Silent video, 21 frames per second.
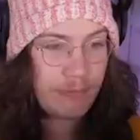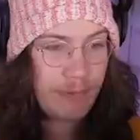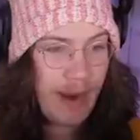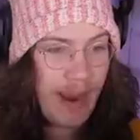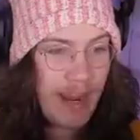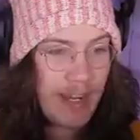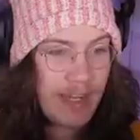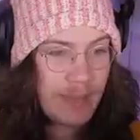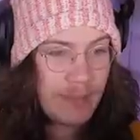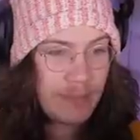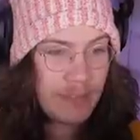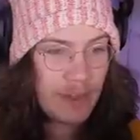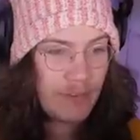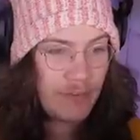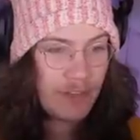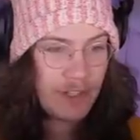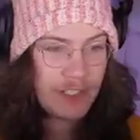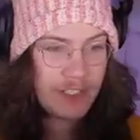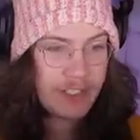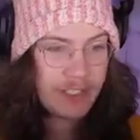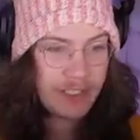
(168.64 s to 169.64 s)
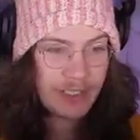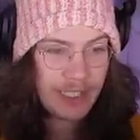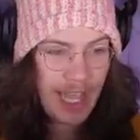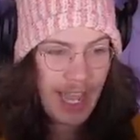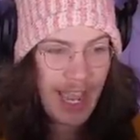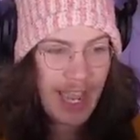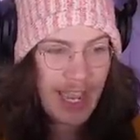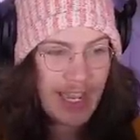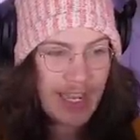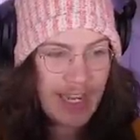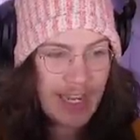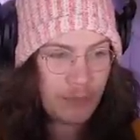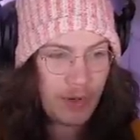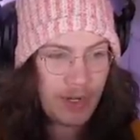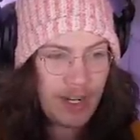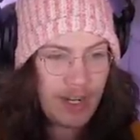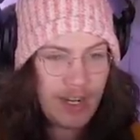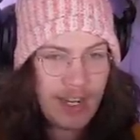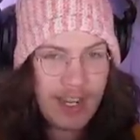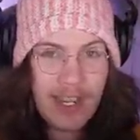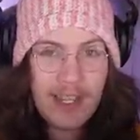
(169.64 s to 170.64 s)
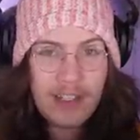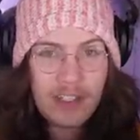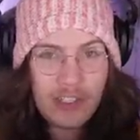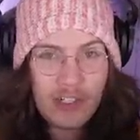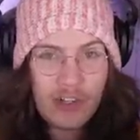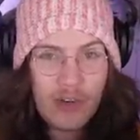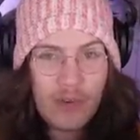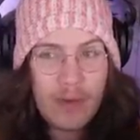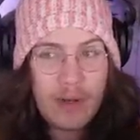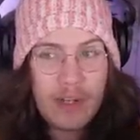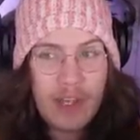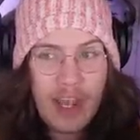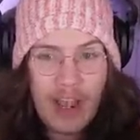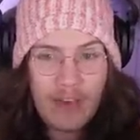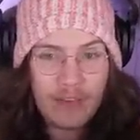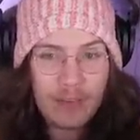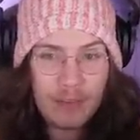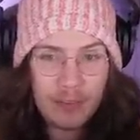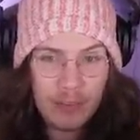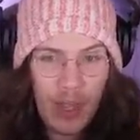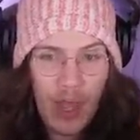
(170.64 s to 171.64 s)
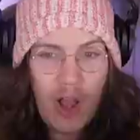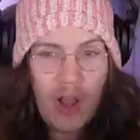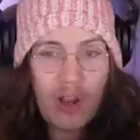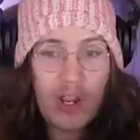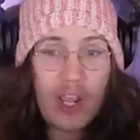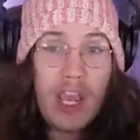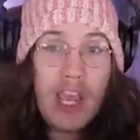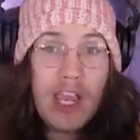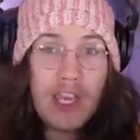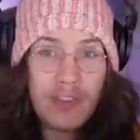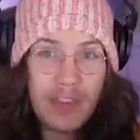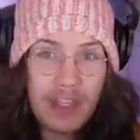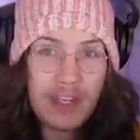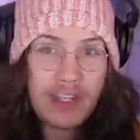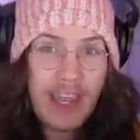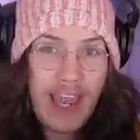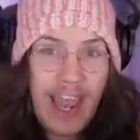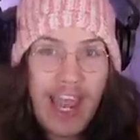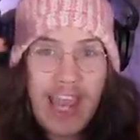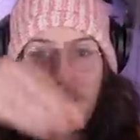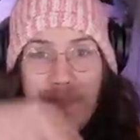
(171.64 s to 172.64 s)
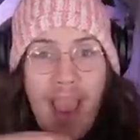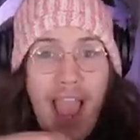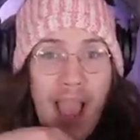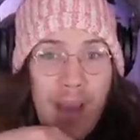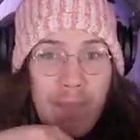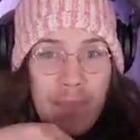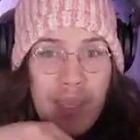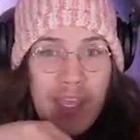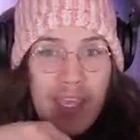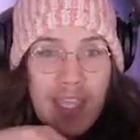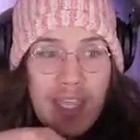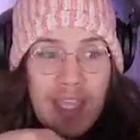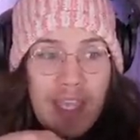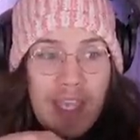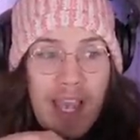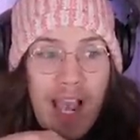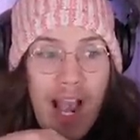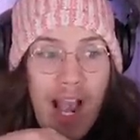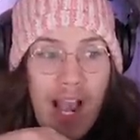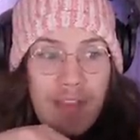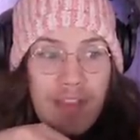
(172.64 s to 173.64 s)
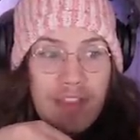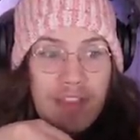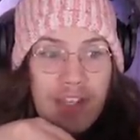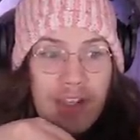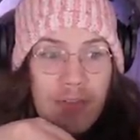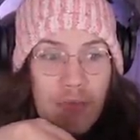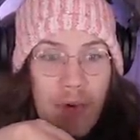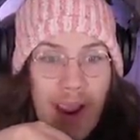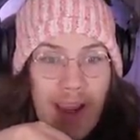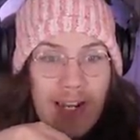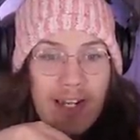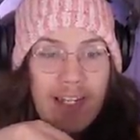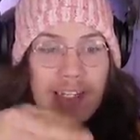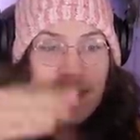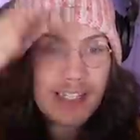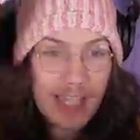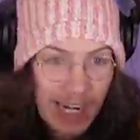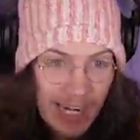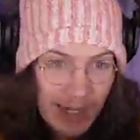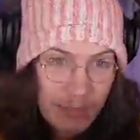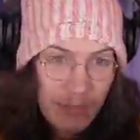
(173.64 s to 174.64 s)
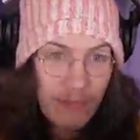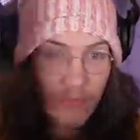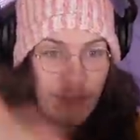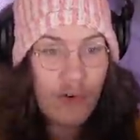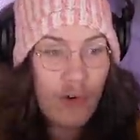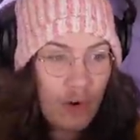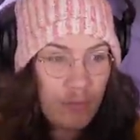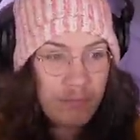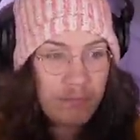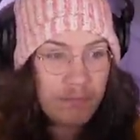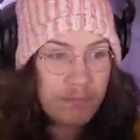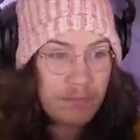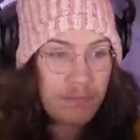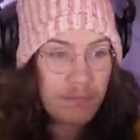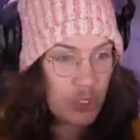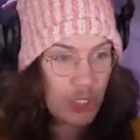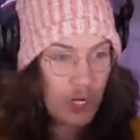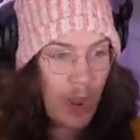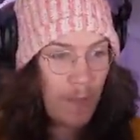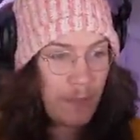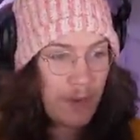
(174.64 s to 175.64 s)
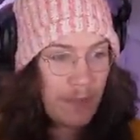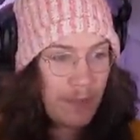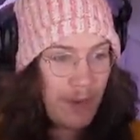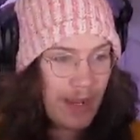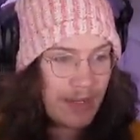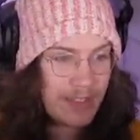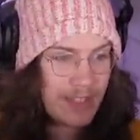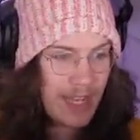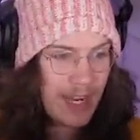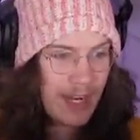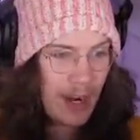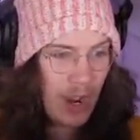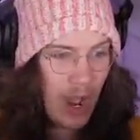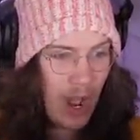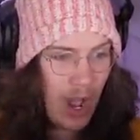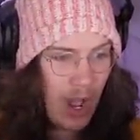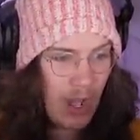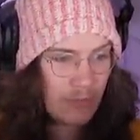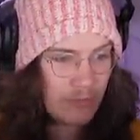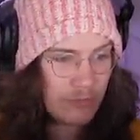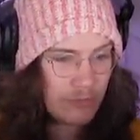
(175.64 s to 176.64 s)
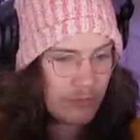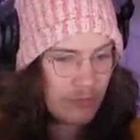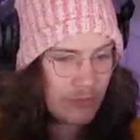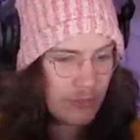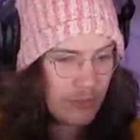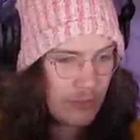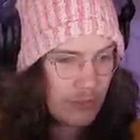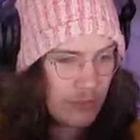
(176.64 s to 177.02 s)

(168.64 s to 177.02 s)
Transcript: random different delay when it hits you and when you have to block. They came at me and then they waited a second before chopping my dick off.